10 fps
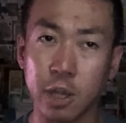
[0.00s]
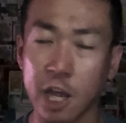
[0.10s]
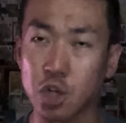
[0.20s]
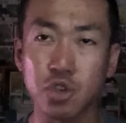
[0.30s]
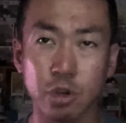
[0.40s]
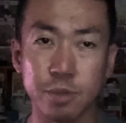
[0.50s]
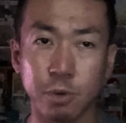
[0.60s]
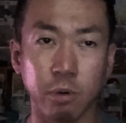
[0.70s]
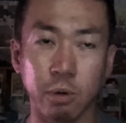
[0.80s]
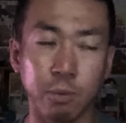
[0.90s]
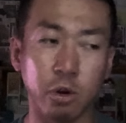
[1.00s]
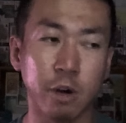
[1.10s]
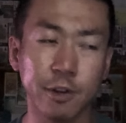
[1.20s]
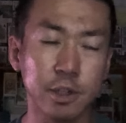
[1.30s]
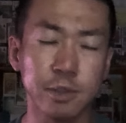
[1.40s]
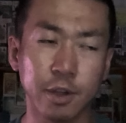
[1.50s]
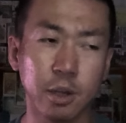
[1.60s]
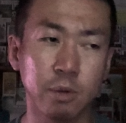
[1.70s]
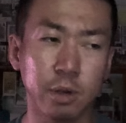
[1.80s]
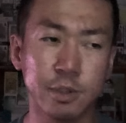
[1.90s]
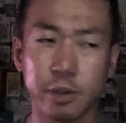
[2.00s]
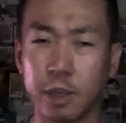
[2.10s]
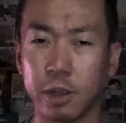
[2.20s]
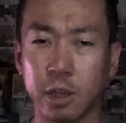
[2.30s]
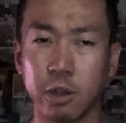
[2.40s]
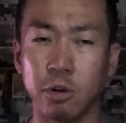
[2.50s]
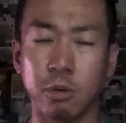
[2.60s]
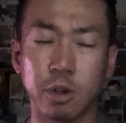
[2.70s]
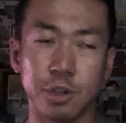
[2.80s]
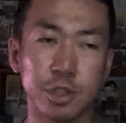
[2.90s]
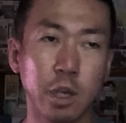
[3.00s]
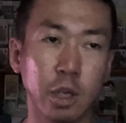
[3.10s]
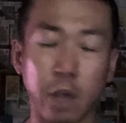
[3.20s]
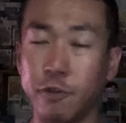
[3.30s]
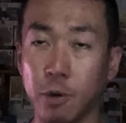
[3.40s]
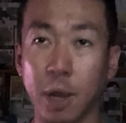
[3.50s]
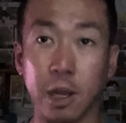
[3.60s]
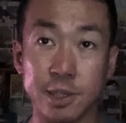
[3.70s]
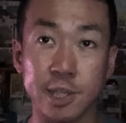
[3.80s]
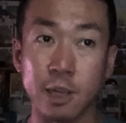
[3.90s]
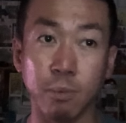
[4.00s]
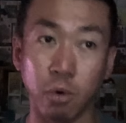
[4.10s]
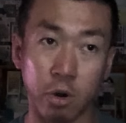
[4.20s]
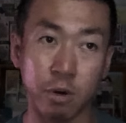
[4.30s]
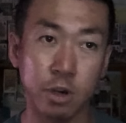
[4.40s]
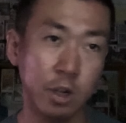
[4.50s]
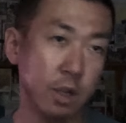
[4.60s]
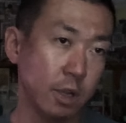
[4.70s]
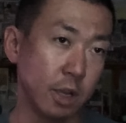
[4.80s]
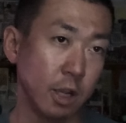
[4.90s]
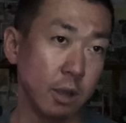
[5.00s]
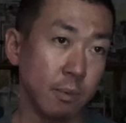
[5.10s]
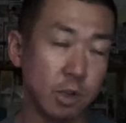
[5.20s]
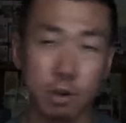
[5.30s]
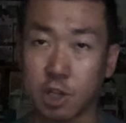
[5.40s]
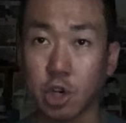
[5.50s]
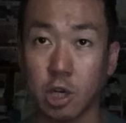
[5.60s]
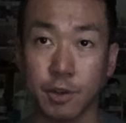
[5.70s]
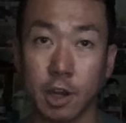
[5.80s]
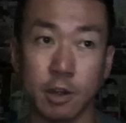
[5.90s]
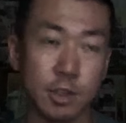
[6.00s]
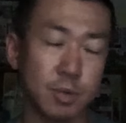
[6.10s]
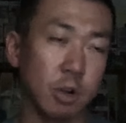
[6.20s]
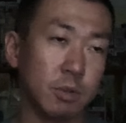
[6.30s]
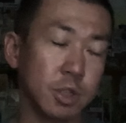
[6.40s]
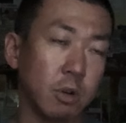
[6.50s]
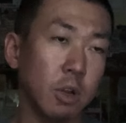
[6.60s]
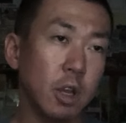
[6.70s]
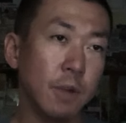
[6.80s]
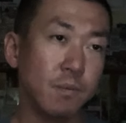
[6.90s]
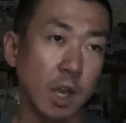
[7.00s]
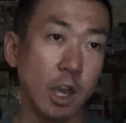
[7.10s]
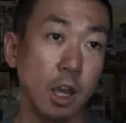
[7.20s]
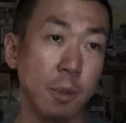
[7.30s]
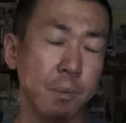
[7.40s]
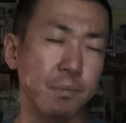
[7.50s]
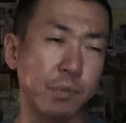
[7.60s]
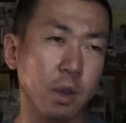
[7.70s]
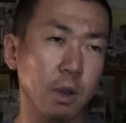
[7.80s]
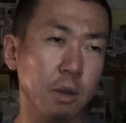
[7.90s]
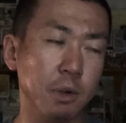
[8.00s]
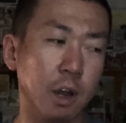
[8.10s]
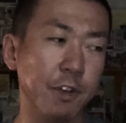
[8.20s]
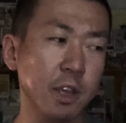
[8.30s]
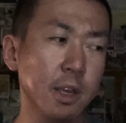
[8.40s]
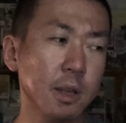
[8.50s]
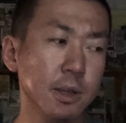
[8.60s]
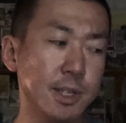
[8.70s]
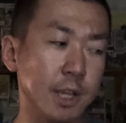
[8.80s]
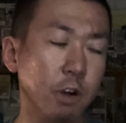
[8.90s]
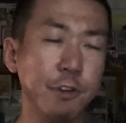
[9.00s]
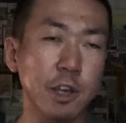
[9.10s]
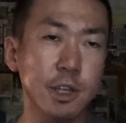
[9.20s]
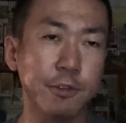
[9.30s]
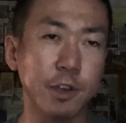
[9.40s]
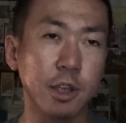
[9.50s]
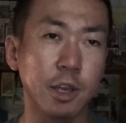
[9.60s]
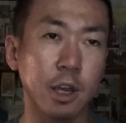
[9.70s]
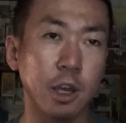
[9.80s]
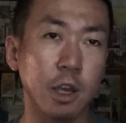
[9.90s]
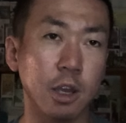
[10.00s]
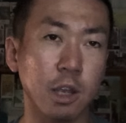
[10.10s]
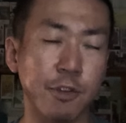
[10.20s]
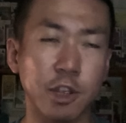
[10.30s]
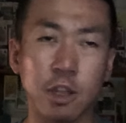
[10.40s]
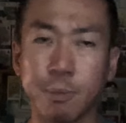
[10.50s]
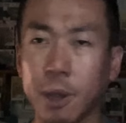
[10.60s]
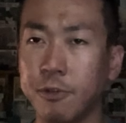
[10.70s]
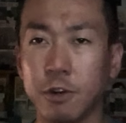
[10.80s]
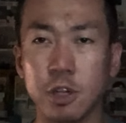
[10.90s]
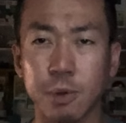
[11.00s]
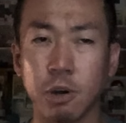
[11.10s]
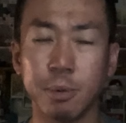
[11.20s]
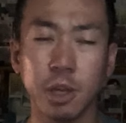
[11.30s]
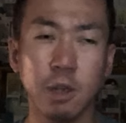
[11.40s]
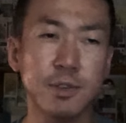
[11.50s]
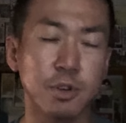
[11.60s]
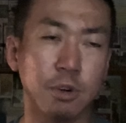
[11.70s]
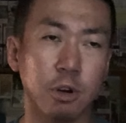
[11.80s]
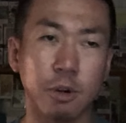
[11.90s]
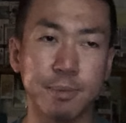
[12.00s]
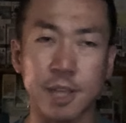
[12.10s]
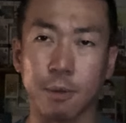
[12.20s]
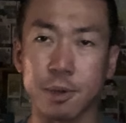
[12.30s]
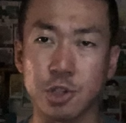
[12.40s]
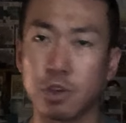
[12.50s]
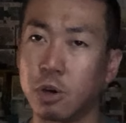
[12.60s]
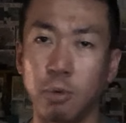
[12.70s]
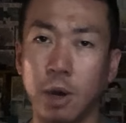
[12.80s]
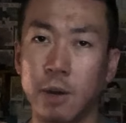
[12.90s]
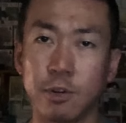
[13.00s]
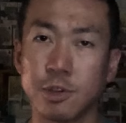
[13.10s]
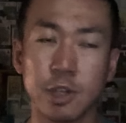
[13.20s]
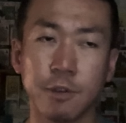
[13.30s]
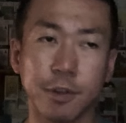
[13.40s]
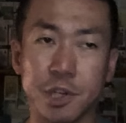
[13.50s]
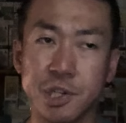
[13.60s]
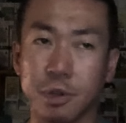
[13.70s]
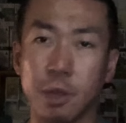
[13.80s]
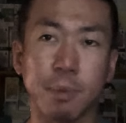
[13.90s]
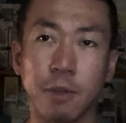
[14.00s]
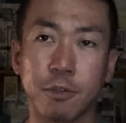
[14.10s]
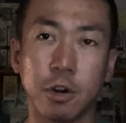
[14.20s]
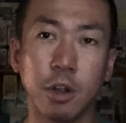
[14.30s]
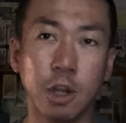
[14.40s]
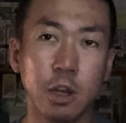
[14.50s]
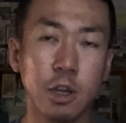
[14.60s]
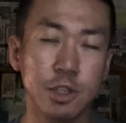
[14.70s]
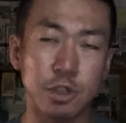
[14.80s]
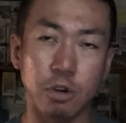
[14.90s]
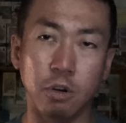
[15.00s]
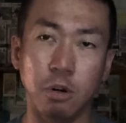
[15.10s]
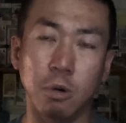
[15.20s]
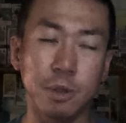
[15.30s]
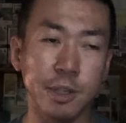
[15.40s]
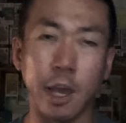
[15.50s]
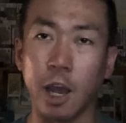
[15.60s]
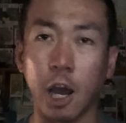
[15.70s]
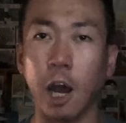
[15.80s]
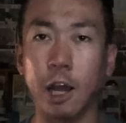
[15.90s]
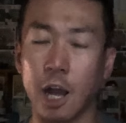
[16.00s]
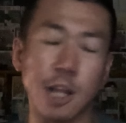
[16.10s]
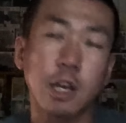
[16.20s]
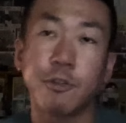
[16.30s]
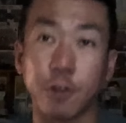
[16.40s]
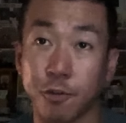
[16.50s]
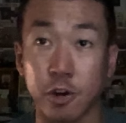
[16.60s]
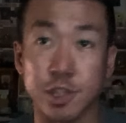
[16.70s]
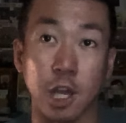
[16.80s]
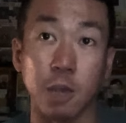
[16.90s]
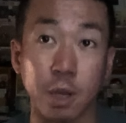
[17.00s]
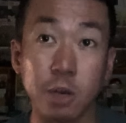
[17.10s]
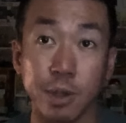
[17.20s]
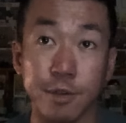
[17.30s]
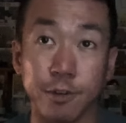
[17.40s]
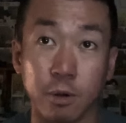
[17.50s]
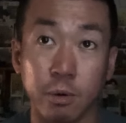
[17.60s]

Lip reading: extras, well, more I think or something like that. Like, you know, because if you're planning to sign more, you'll get charged for that as well. So I think selfies, I think you need to pay for it as well, I believe. So, or take a picture or whatever and stuff, and you still need to pay for it. So, yeah, I did it for the first time anyway, for